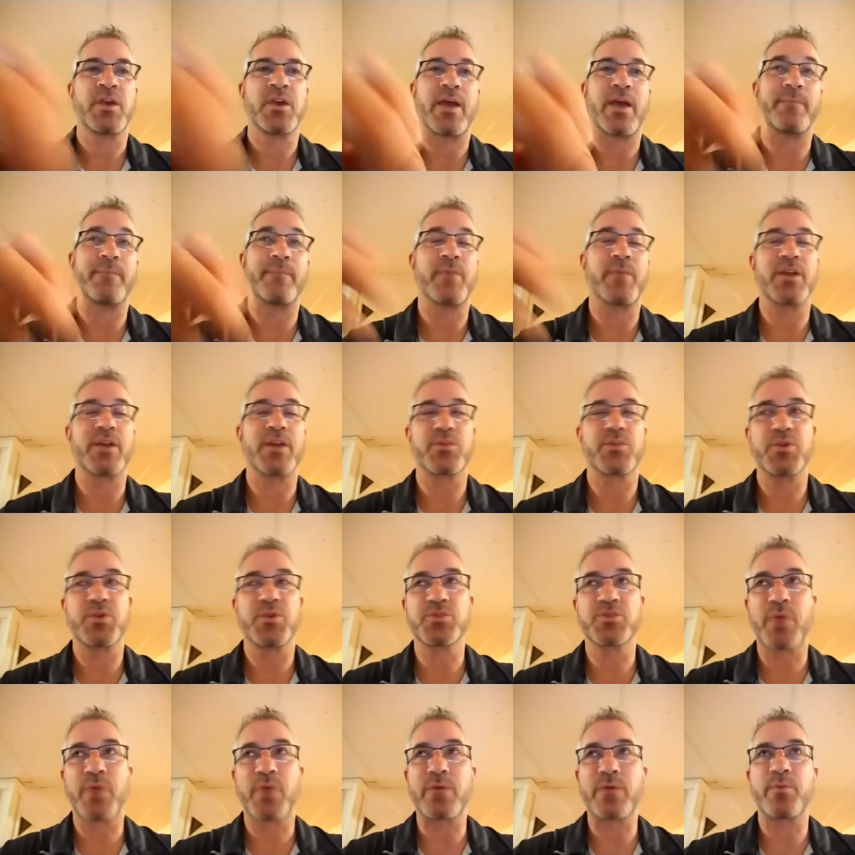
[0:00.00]
And, and the
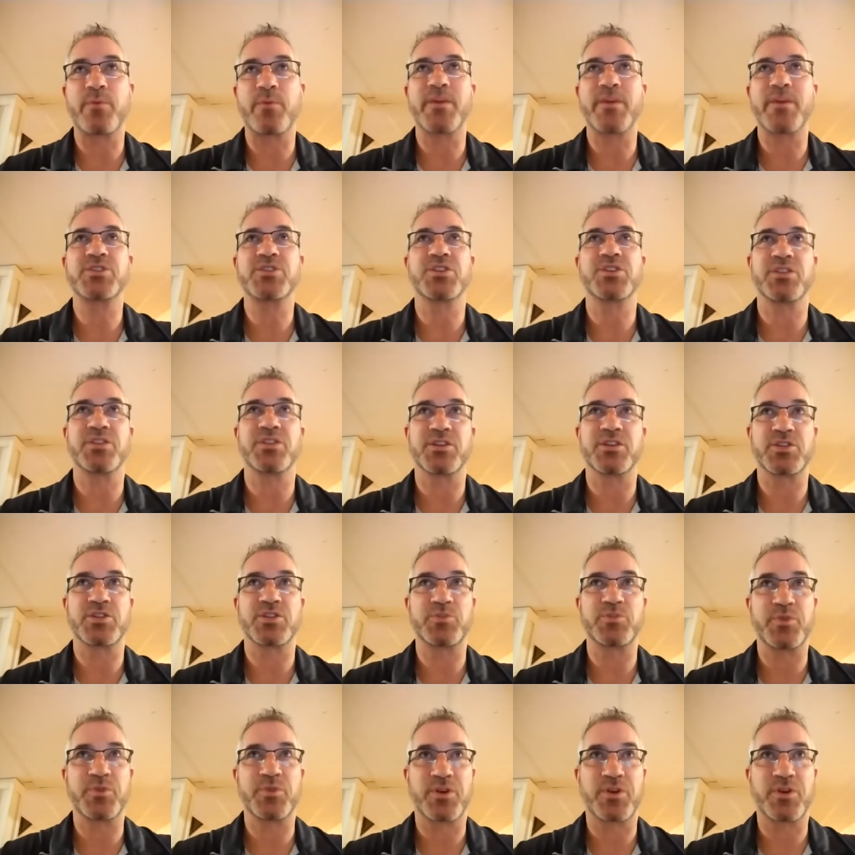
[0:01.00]
reason why we're mentioning this
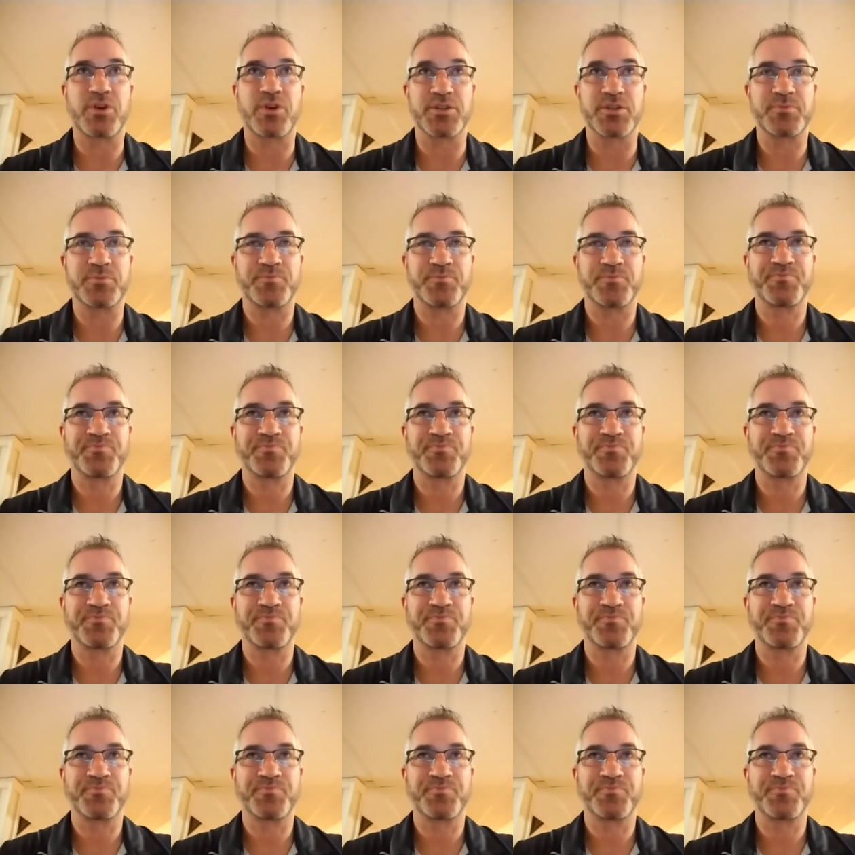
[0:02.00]
is because